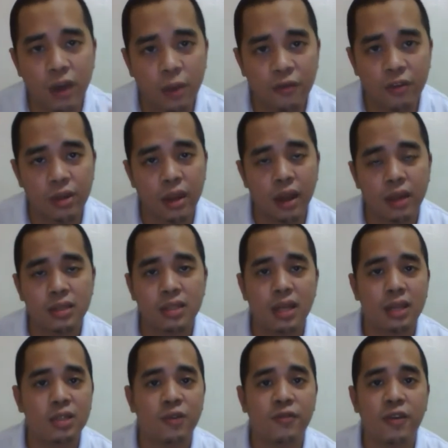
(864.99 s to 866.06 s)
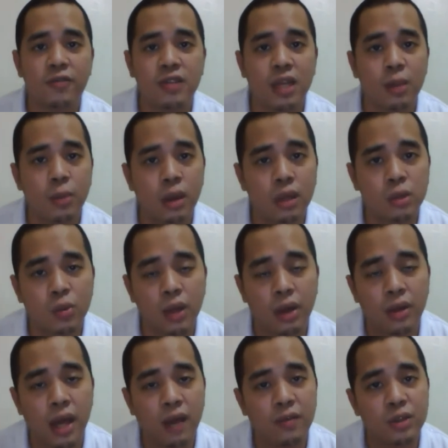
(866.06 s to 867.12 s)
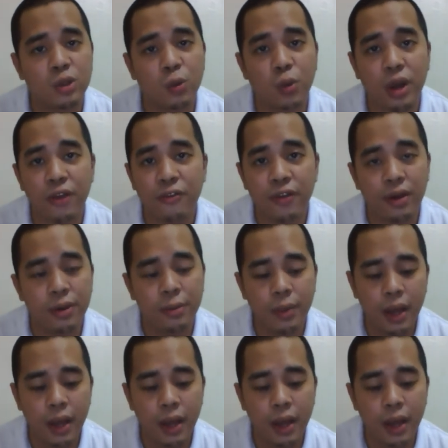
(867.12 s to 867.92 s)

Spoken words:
for the next 10 to 15 minutes without having to refill.